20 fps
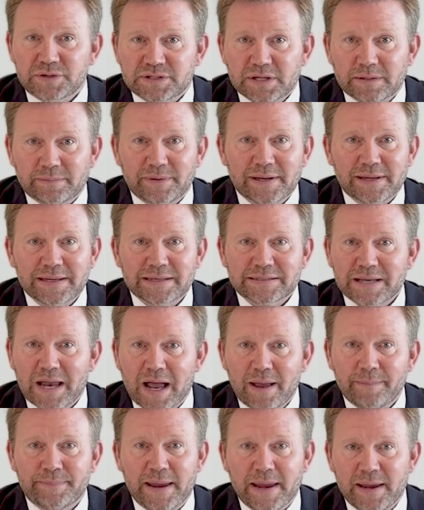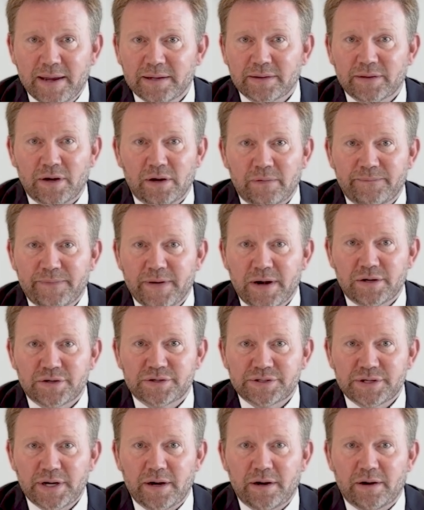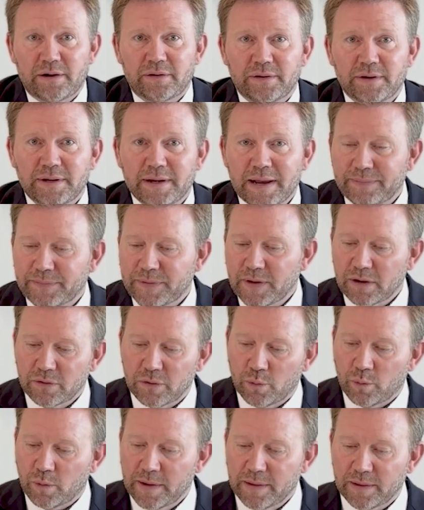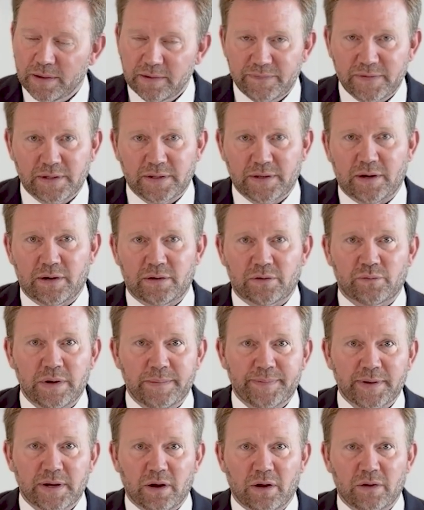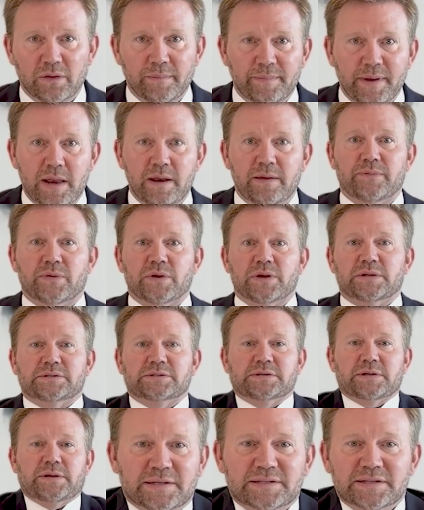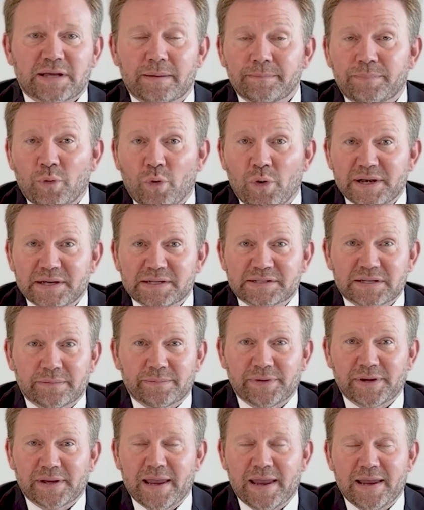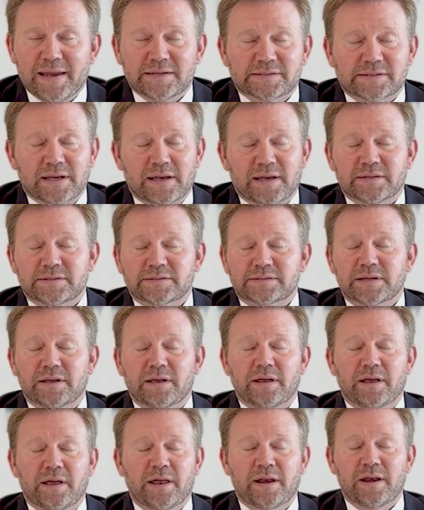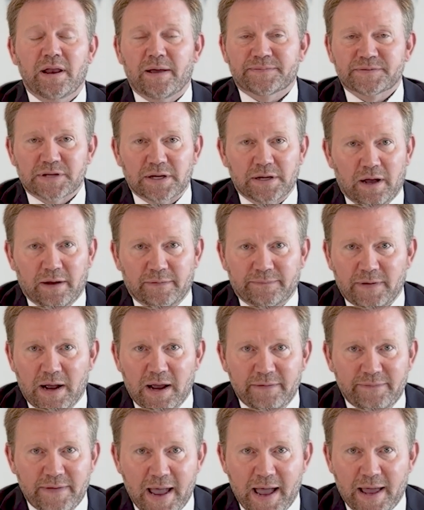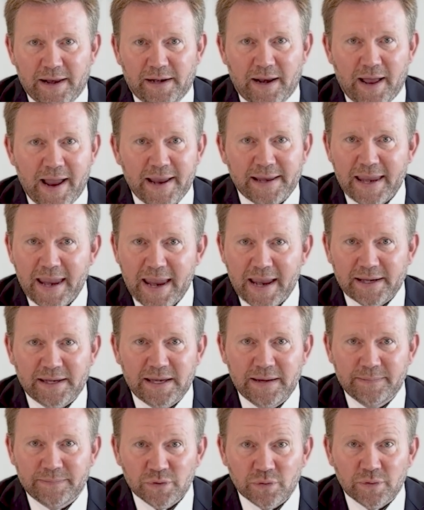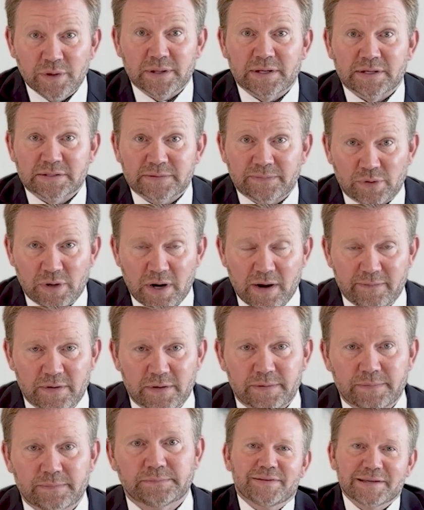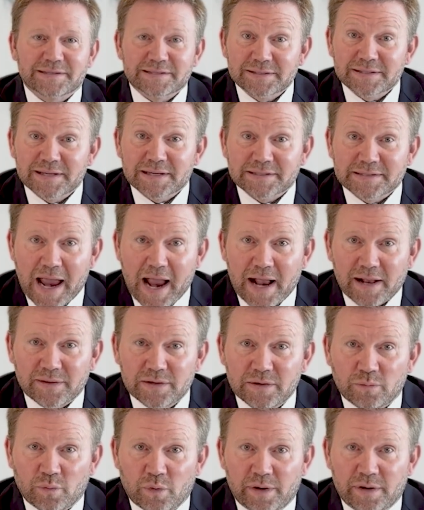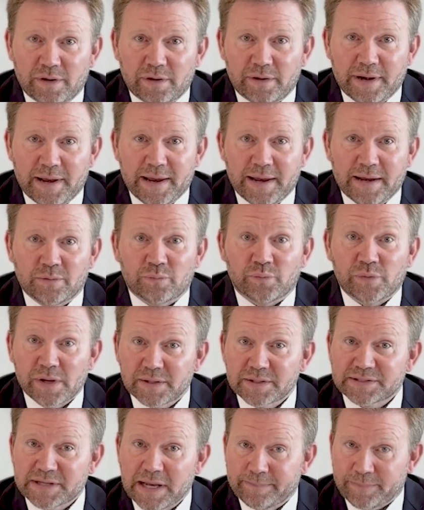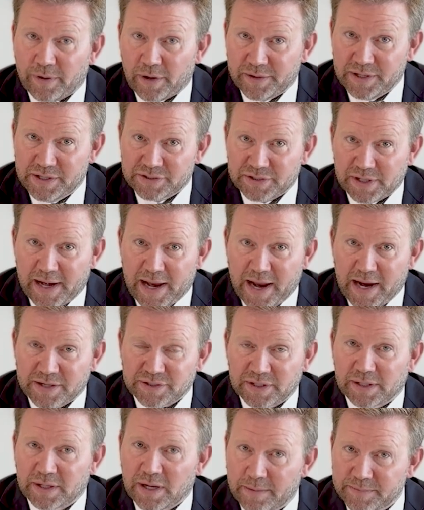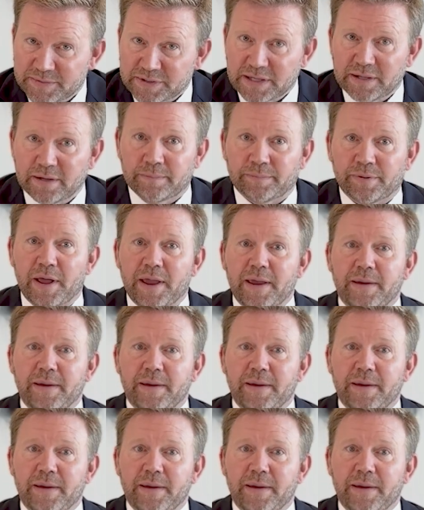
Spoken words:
sibling is not paying their fair share, yet they're the one living there, reaping all the benefits. At some point, sibling A says, "Enough's enough, I've had it. I can't keep doing this forever." This is exactly where a real estate partition action comes into play.